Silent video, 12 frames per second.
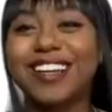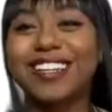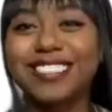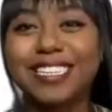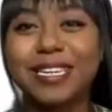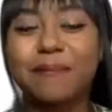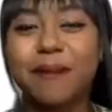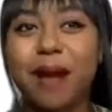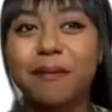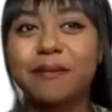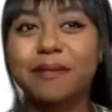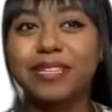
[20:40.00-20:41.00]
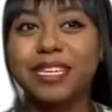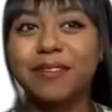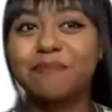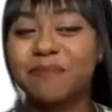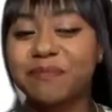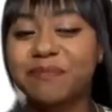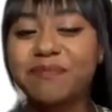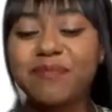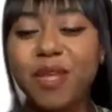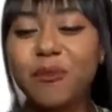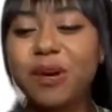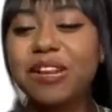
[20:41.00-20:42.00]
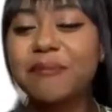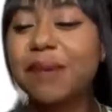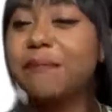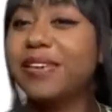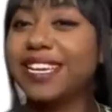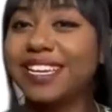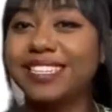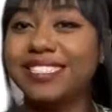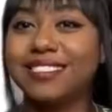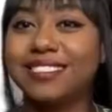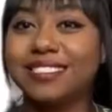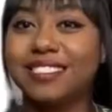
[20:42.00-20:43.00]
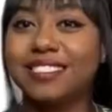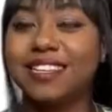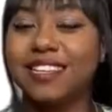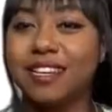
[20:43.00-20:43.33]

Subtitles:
honestly probably one of my biggest